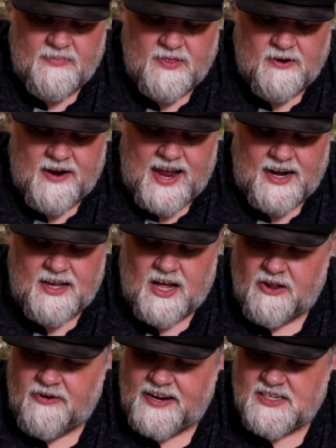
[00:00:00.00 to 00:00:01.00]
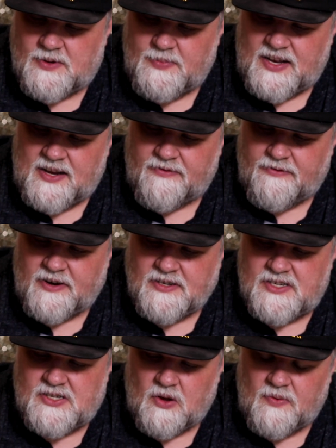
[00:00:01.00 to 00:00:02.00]
Their head coloring is a bit
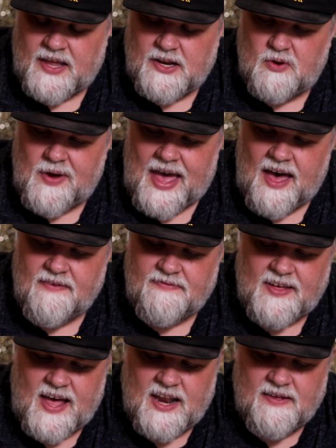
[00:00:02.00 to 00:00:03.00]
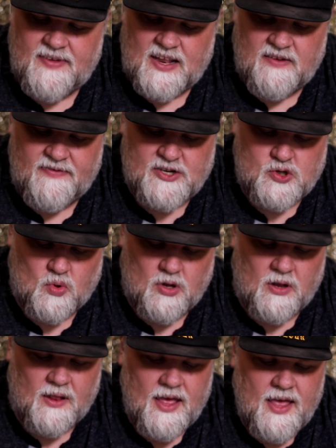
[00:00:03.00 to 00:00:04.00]
different. So they do have kind of
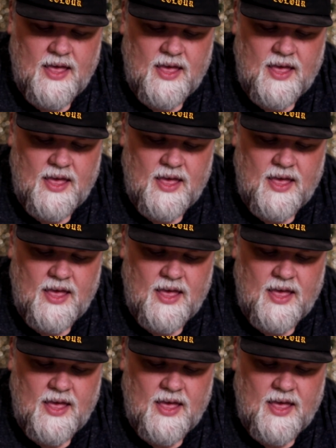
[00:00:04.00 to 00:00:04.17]
individual